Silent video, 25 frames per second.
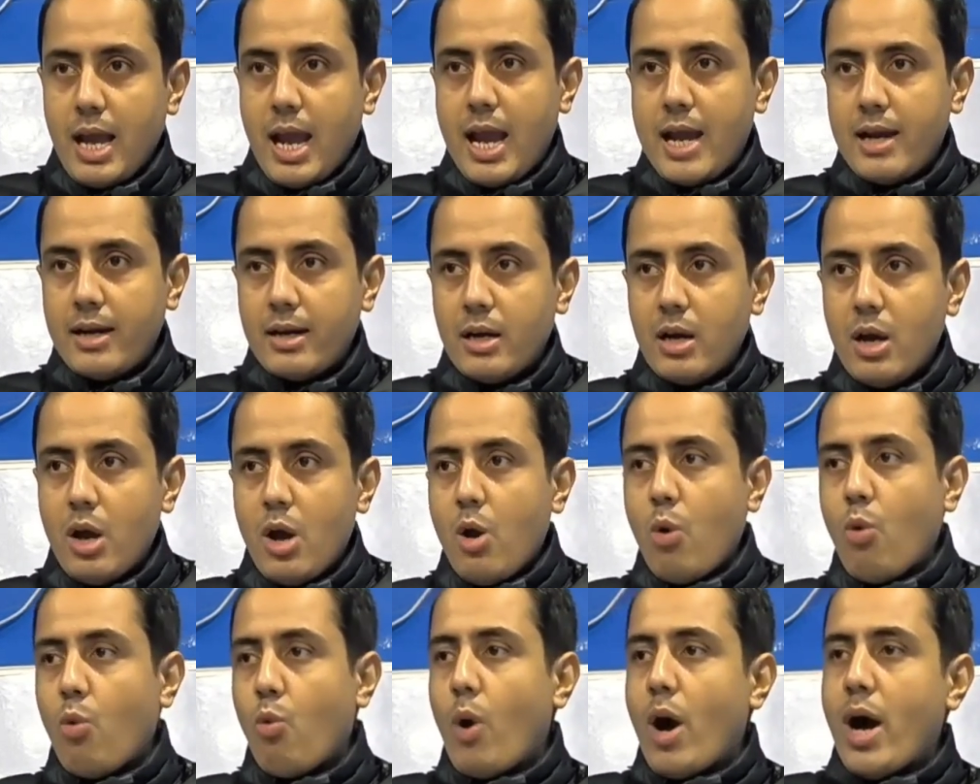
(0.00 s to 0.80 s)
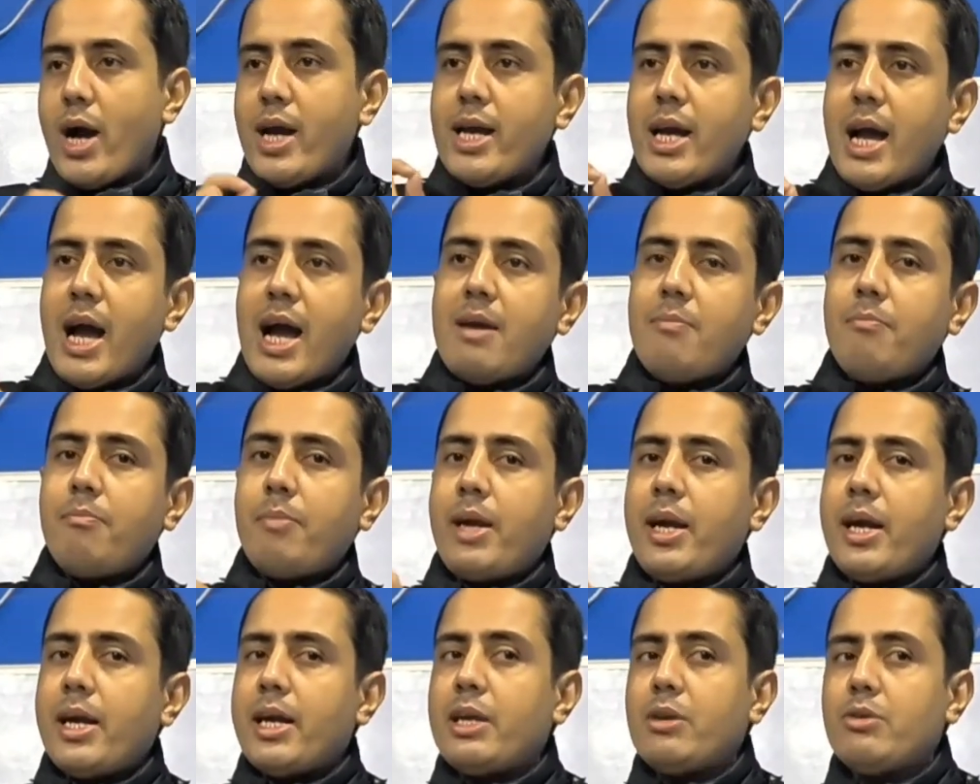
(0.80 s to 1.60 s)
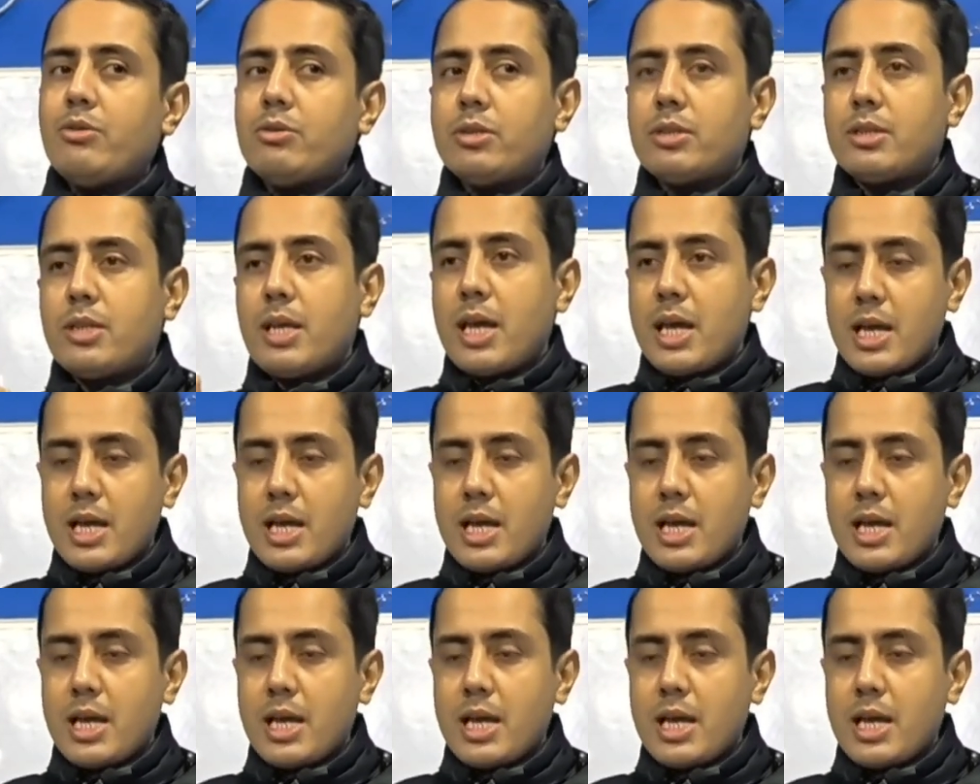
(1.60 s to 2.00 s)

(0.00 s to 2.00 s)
and why I made you